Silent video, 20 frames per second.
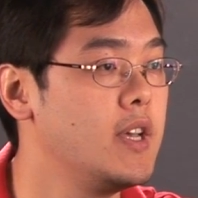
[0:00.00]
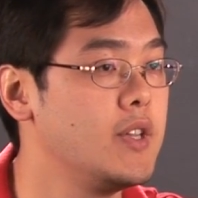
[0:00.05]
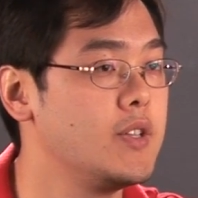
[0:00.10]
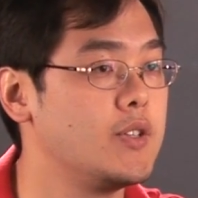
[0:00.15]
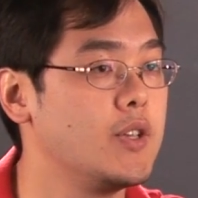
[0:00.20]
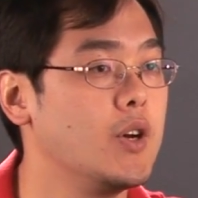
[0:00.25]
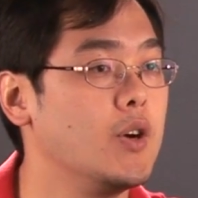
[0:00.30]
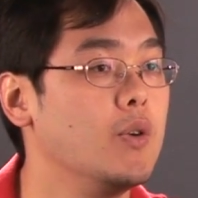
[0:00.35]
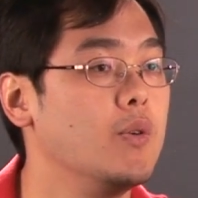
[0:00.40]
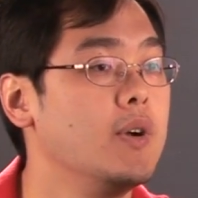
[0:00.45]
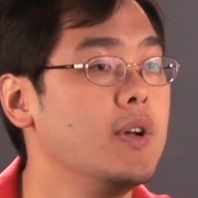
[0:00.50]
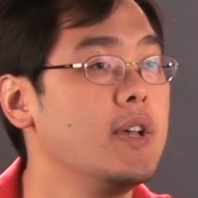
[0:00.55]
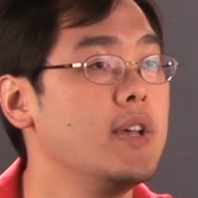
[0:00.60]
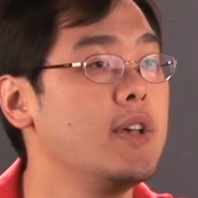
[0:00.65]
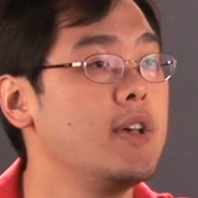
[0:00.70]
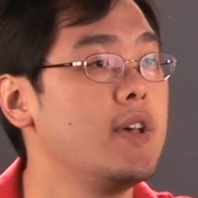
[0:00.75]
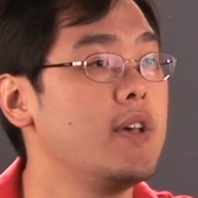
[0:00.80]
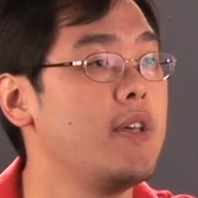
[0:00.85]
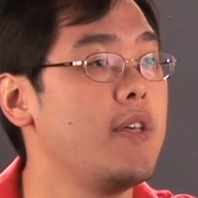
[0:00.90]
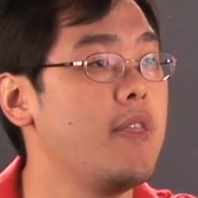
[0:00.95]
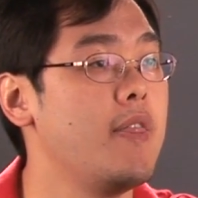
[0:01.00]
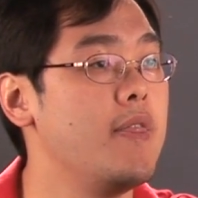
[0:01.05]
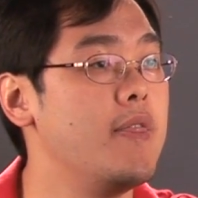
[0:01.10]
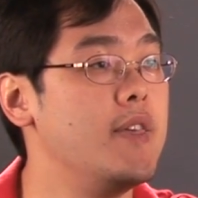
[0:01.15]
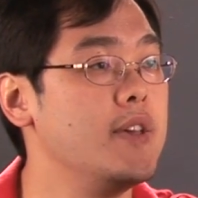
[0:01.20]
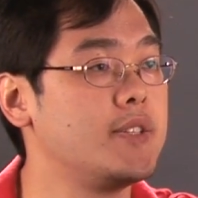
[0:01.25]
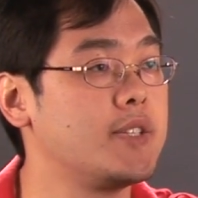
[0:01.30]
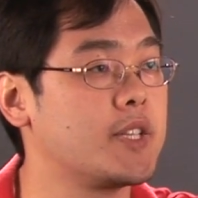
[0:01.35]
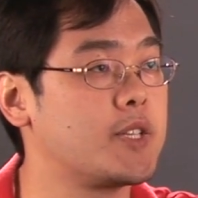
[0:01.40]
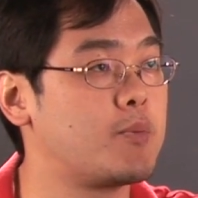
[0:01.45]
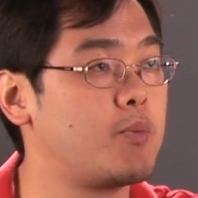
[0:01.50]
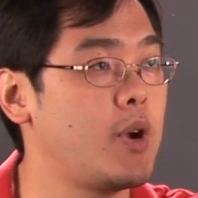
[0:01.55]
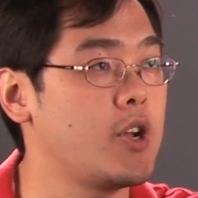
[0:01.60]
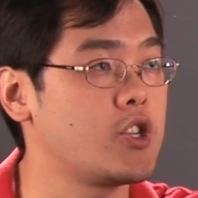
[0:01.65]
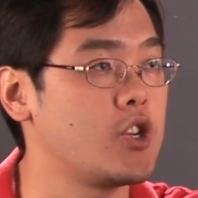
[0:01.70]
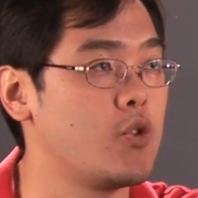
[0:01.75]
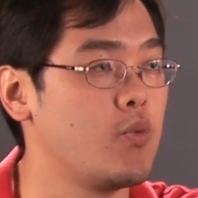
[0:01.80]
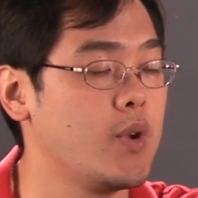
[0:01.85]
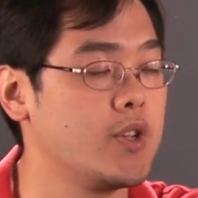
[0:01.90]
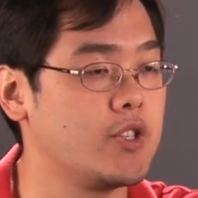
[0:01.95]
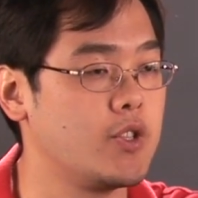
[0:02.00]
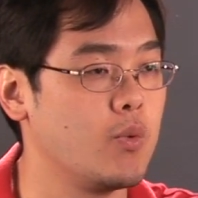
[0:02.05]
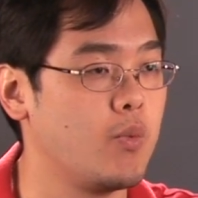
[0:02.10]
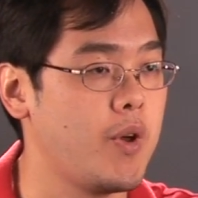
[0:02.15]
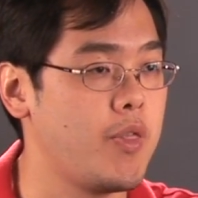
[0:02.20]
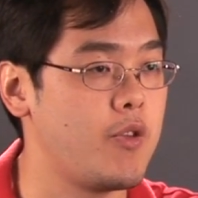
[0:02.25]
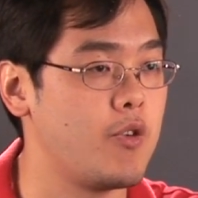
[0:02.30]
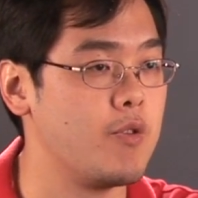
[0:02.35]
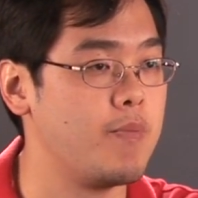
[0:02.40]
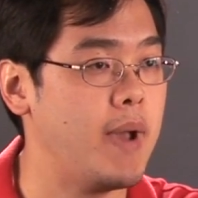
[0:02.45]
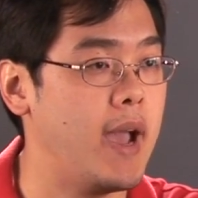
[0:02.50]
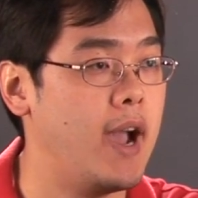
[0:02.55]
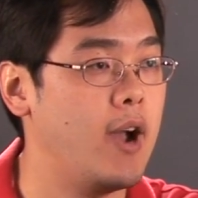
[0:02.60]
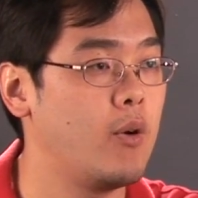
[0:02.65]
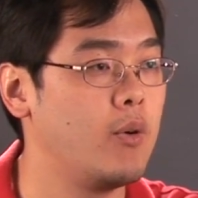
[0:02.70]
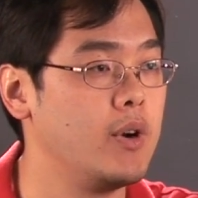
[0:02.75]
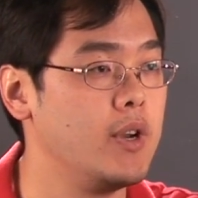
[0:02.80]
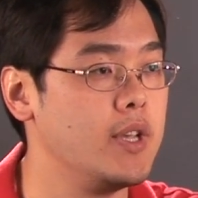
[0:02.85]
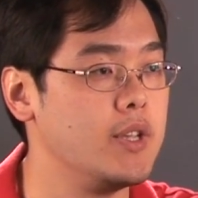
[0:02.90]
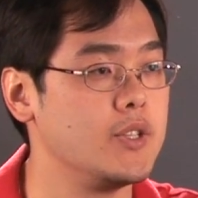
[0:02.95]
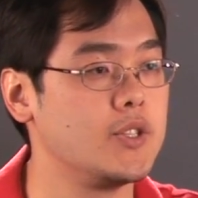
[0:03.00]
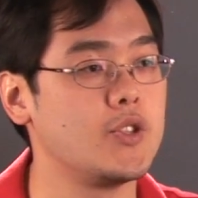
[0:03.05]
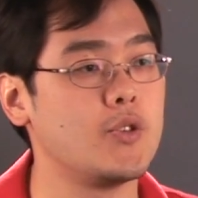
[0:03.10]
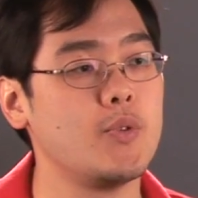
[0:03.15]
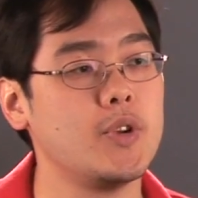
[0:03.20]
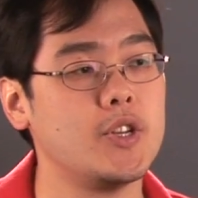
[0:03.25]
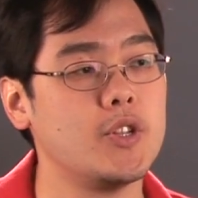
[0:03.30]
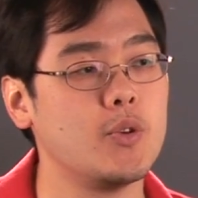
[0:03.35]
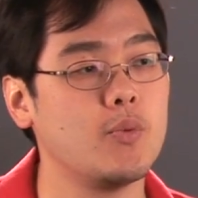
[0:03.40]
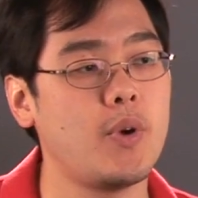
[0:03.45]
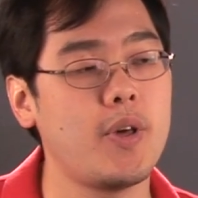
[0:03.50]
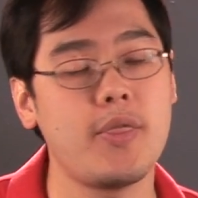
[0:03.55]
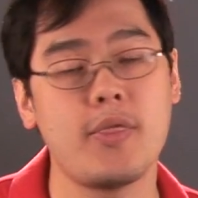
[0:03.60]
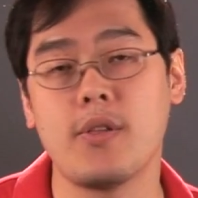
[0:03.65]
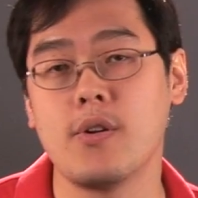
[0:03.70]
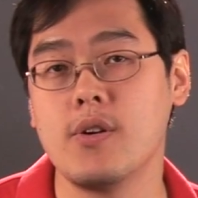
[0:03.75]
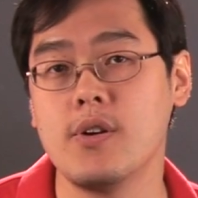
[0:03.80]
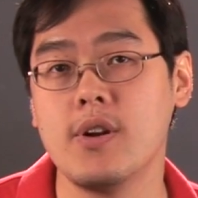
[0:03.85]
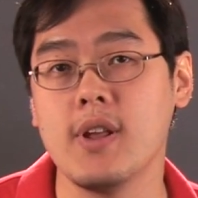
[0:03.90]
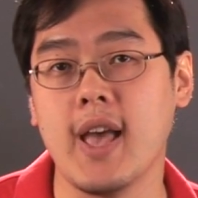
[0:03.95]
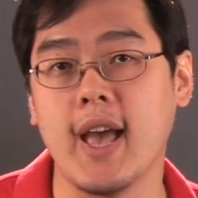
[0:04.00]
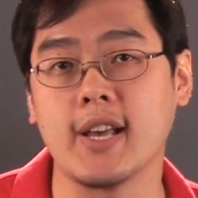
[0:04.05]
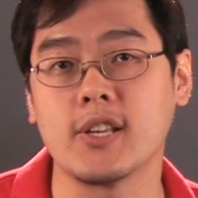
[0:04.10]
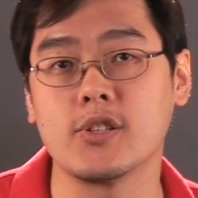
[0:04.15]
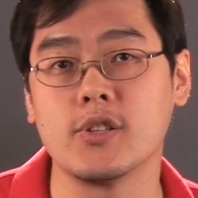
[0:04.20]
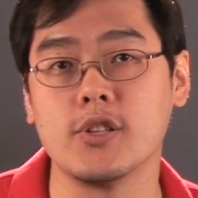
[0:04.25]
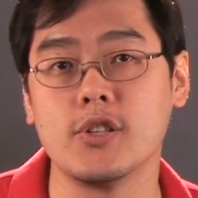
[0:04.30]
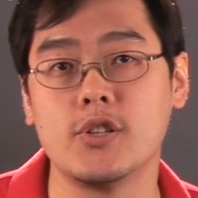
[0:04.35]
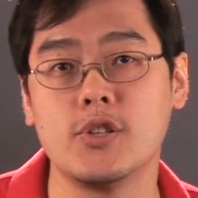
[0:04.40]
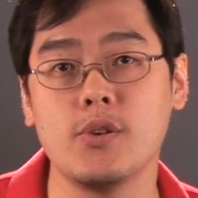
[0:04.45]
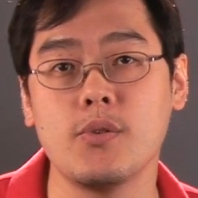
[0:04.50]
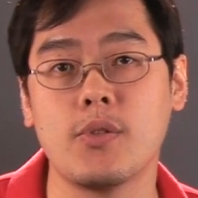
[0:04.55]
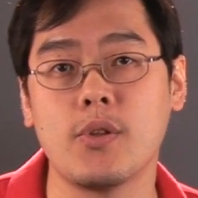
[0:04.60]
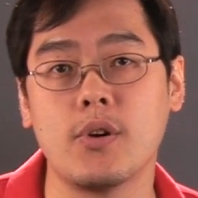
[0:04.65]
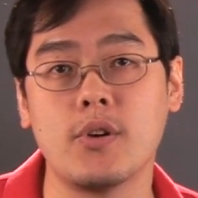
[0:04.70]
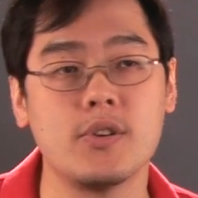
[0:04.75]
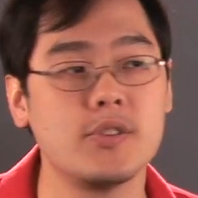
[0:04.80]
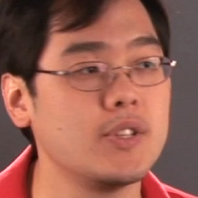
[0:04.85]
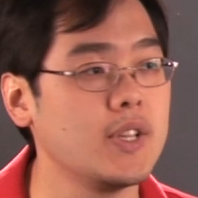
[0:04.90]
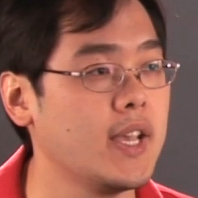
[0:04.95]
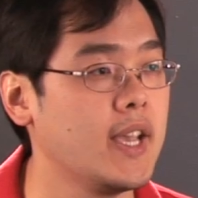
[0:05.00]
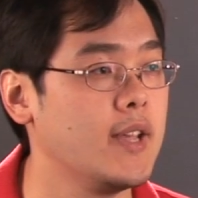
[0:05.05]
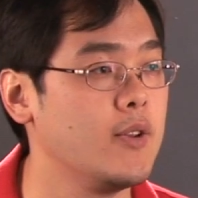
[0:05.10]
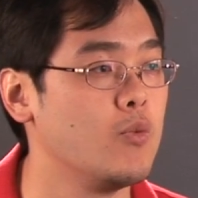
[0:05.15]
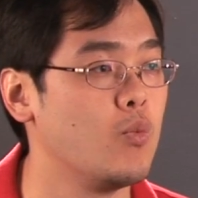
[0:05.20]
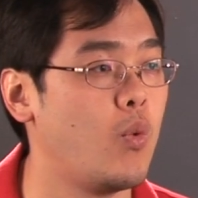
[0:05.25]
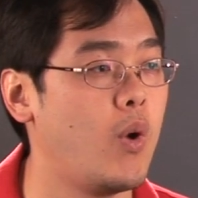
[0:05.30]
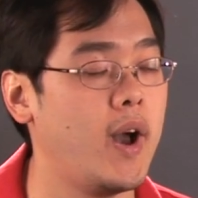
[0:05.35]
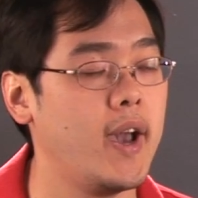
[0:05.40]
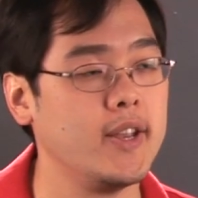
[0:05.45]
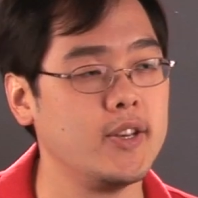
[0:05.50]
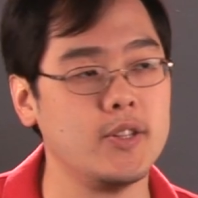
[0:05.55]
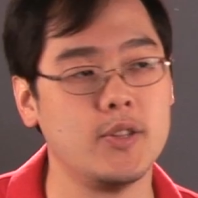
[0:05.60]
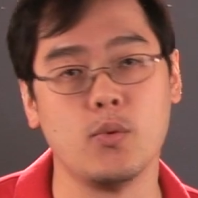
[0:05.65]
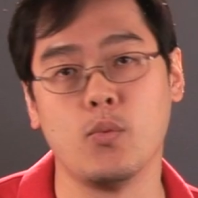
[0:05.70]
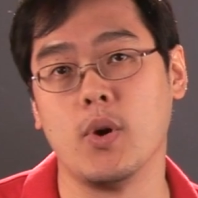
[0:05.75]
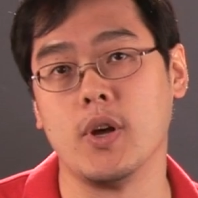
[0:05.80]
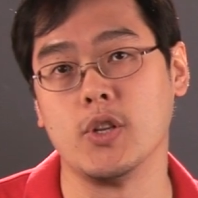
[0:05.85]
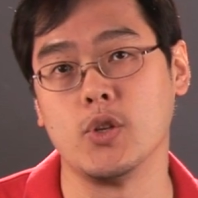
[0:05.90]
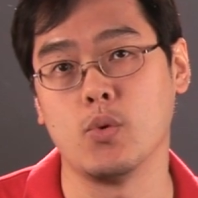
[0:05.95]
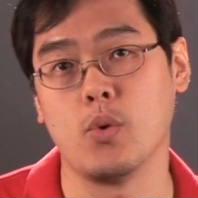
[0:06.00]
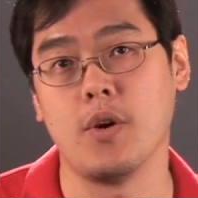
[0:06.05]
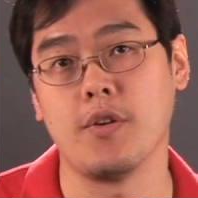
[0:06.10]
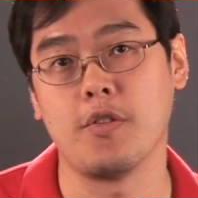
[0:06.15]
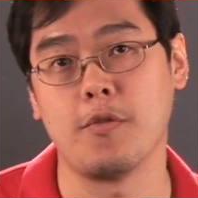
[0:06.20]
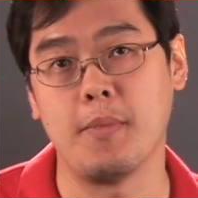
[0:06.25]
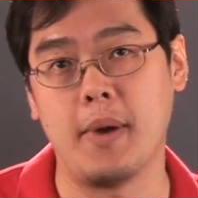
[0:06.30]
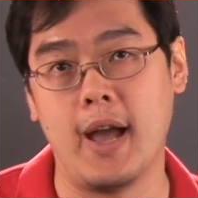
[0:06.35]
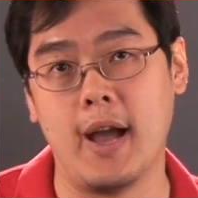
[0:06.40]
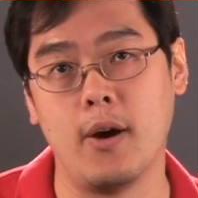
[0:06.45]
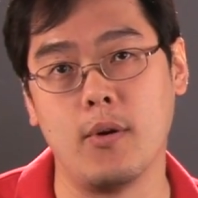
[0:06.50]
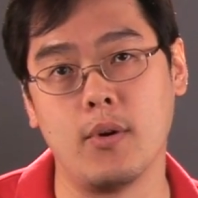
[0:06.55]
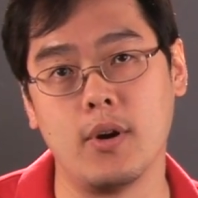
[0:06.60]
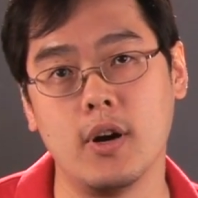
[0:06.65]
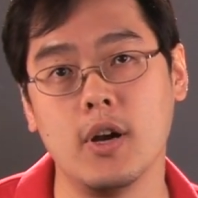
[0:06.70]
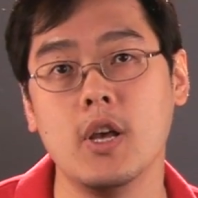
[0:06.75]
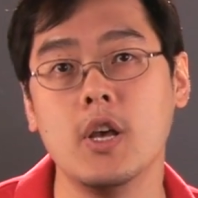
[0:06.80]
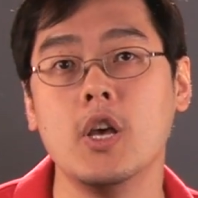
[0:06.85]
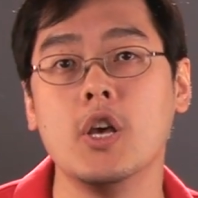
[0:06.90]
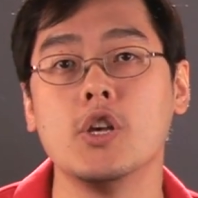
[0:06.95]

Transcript: So this expression, raised to the one third power, is three to the one third, x to the two thirds, and y to the one twelfth power.